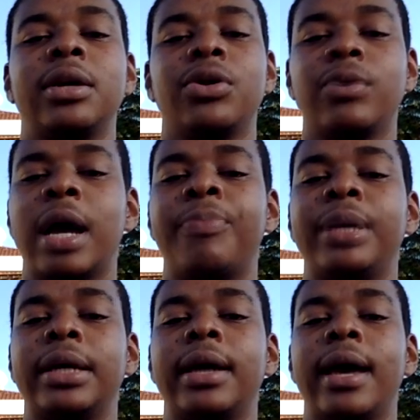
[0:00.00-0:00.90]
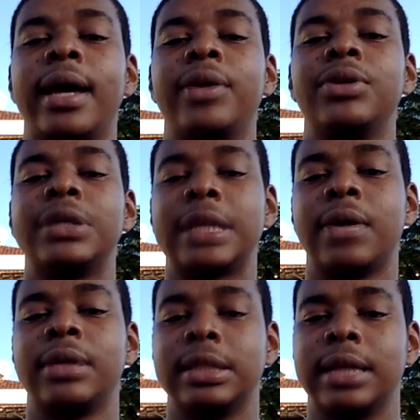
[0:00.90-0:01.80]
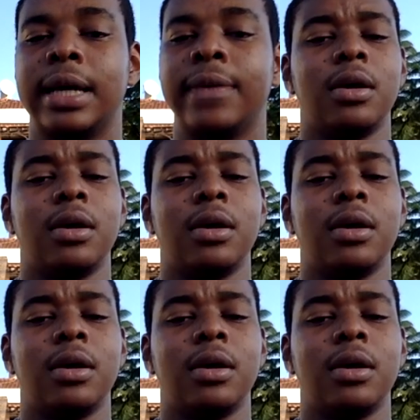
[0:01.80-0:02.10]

your rapping, and your sound design.